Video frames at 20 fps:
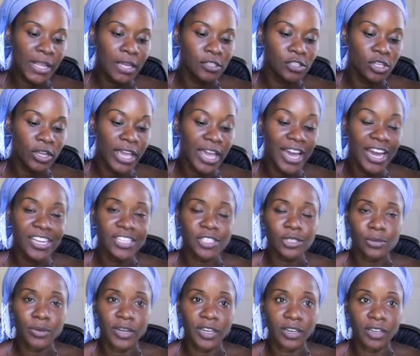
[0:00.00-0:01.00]
So yeah, I
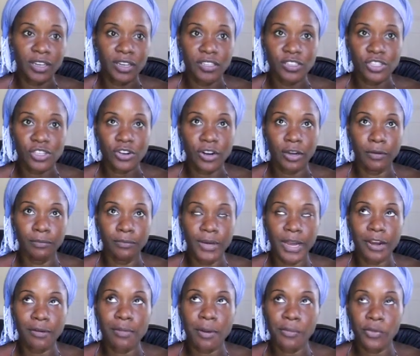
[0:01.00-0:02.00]
just wanted a good scrub.
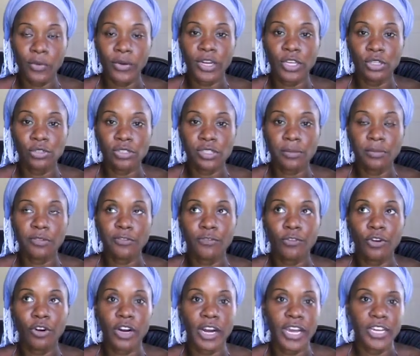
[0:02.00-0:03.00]
I remember when I used it
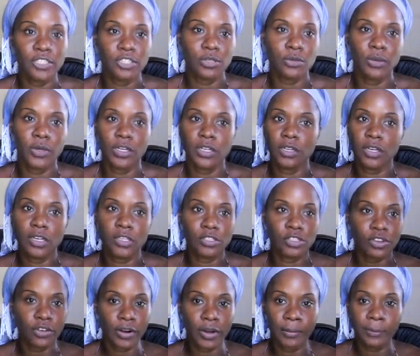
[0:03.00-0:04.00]
before, I just wanted a good
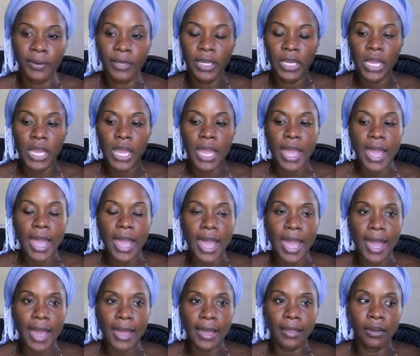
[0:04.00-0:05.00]
scrub,
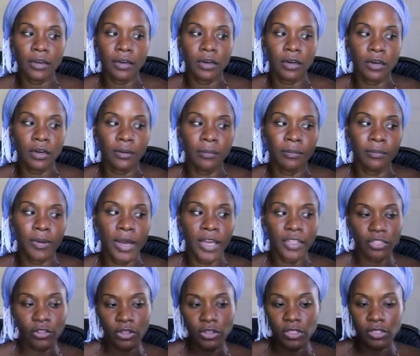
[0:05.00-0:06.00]
and I
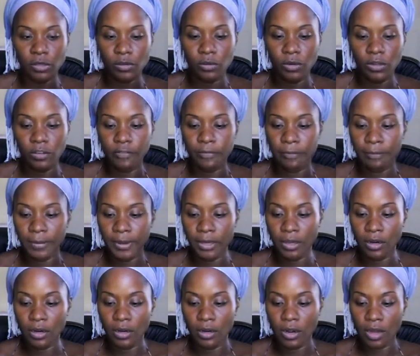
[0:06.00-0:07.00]
thought this would have
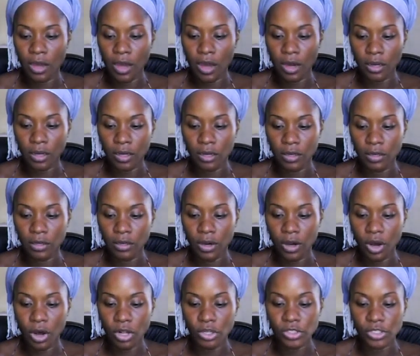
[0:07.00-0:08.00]
been a good
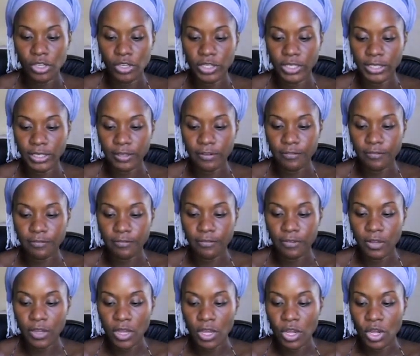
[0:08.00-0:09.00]
alternative.
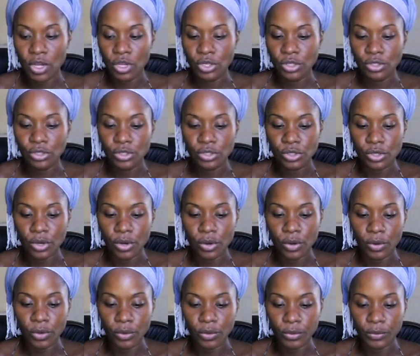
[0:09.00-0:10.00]

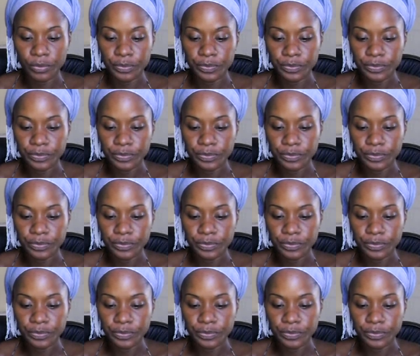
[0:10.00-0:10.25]
So